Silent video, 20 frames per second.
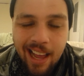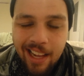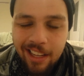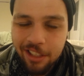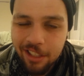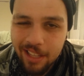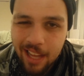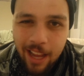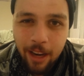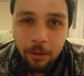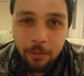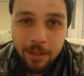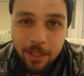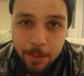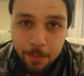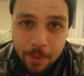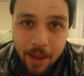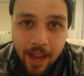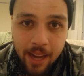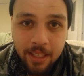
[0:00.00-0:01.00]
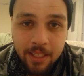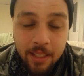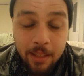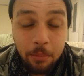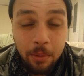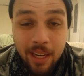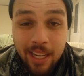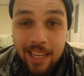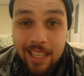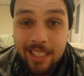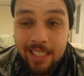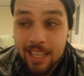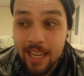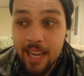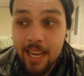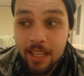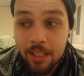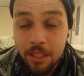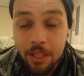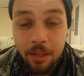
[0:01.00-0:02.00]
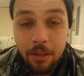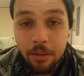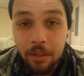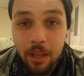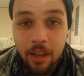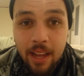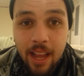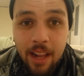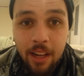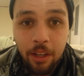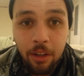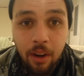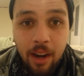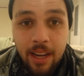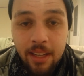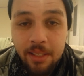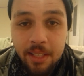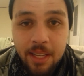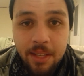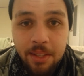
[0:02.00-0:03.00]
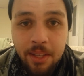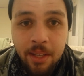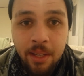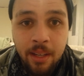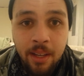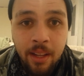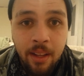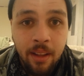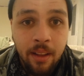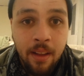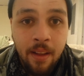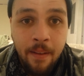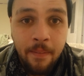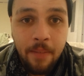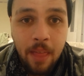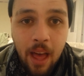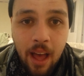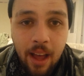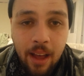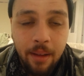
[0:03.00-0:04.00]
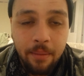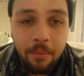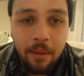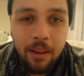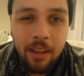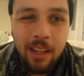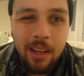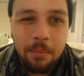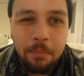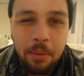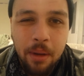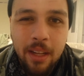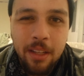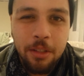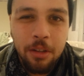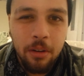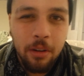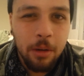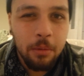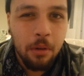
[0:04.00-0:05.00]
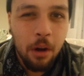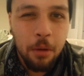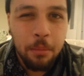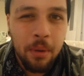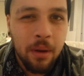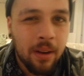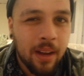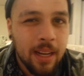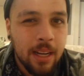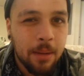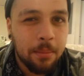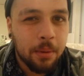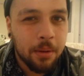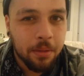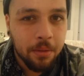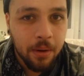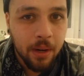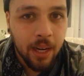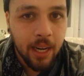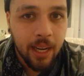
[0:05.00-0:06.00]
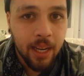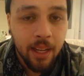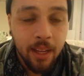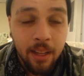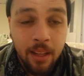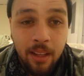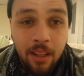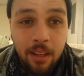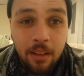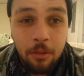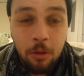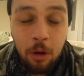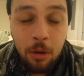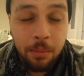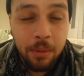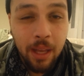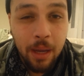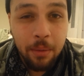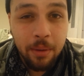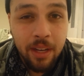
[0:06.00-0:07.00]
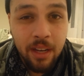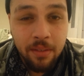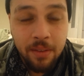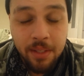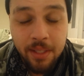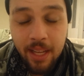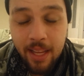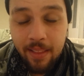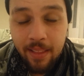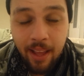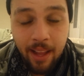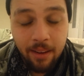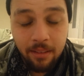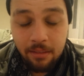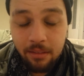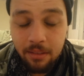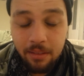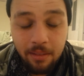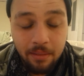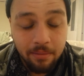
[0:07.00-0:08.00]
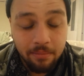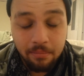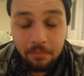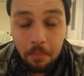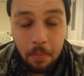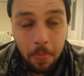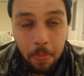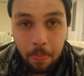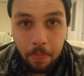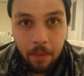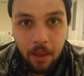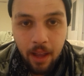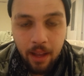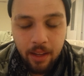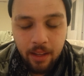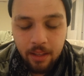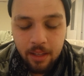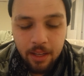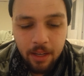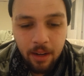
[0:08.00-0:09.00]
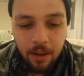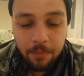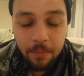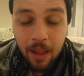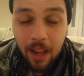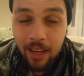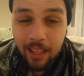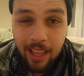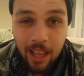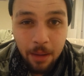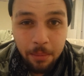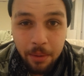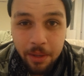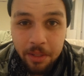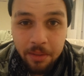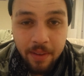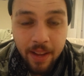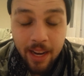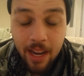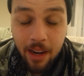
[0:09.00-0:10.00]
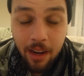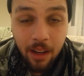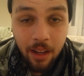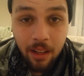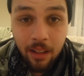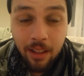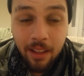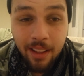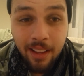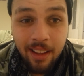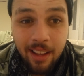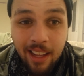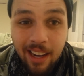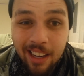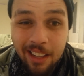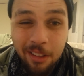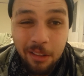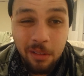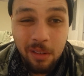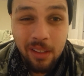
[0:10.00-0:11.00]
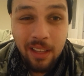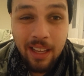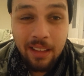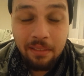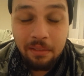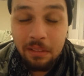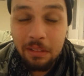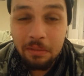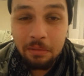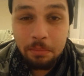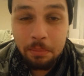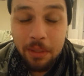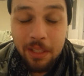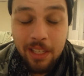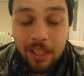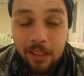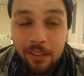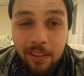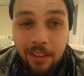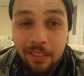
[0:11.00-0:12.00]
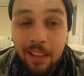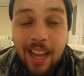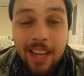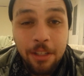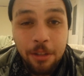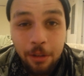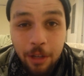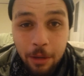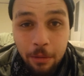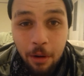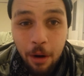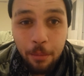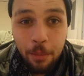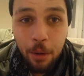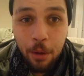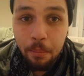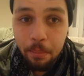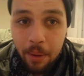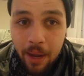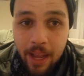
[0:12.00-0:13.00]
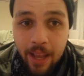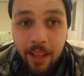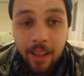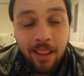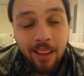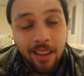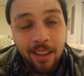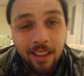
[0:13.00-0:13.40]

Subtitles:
just out of respect and what he did do, he had a great season. I'm going to put Tony Romo at number 3. Normally, I would never say that. I'm not a Cowboys fan at all, and I don't really particularly like Tony Romo, but